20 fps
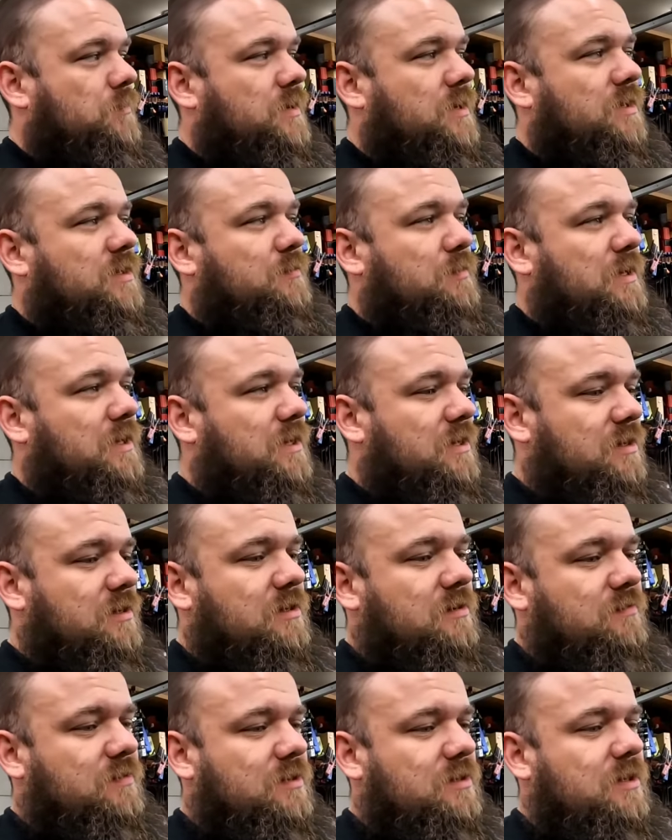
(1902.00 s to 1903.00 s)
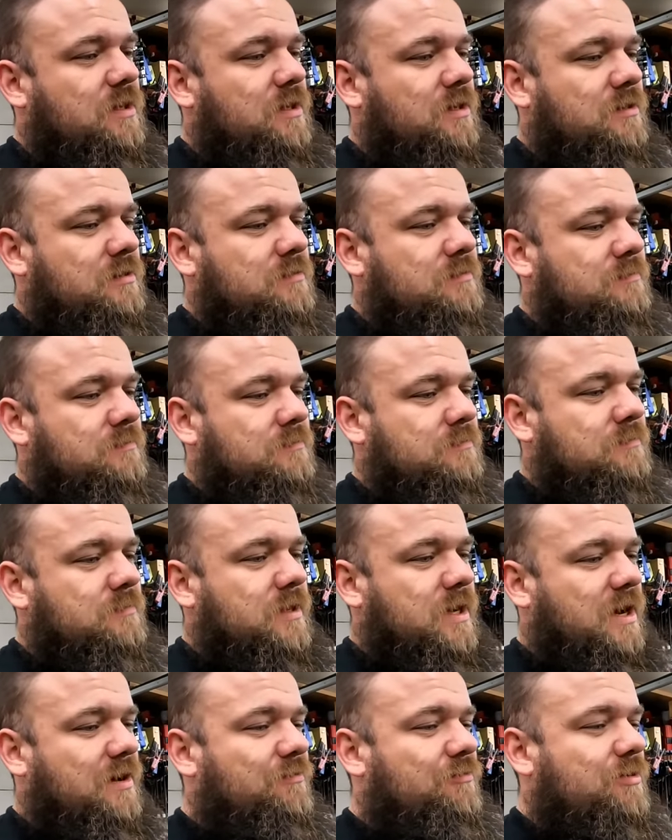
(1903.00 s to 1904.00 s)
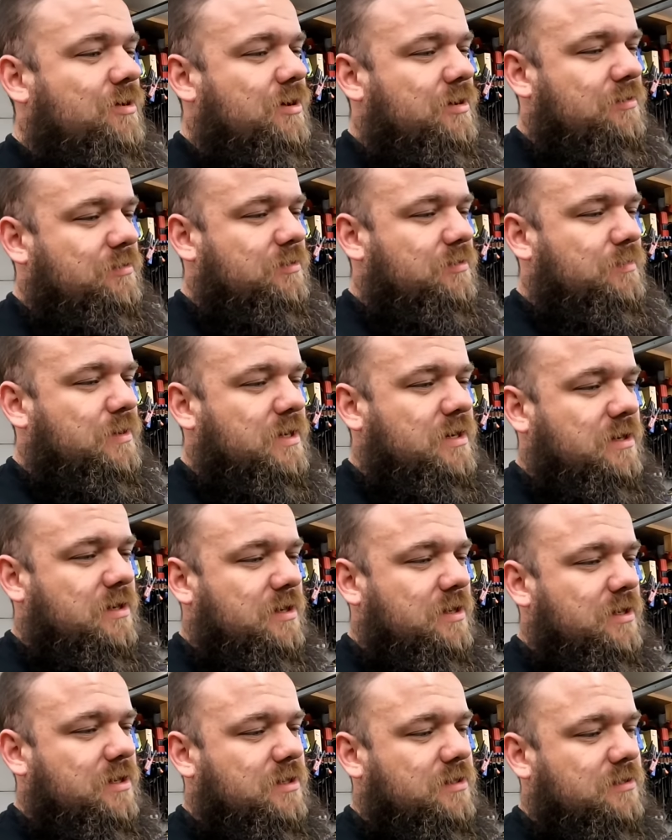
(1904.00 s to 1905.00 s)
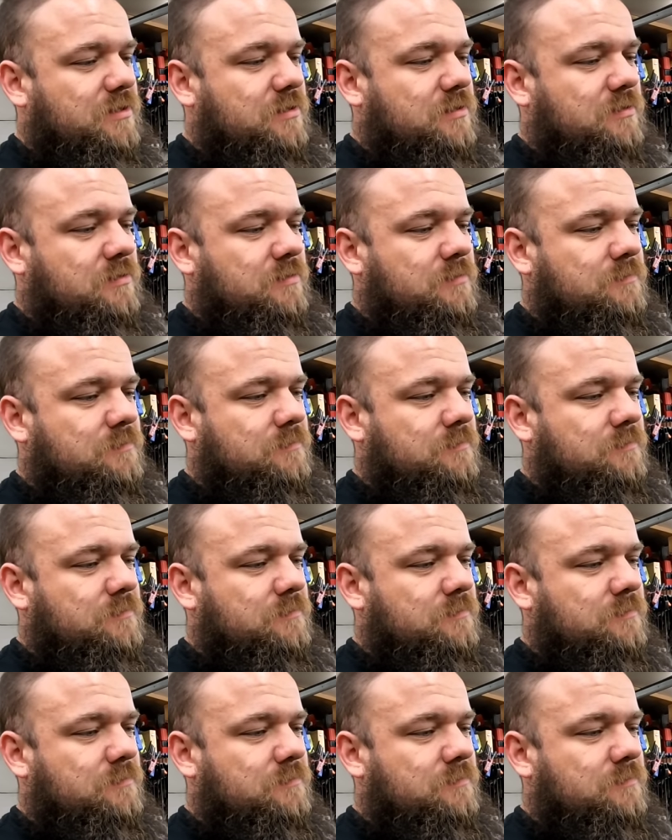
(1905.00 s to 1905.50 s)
at the beginning of the day, after I go to the bank, I guess.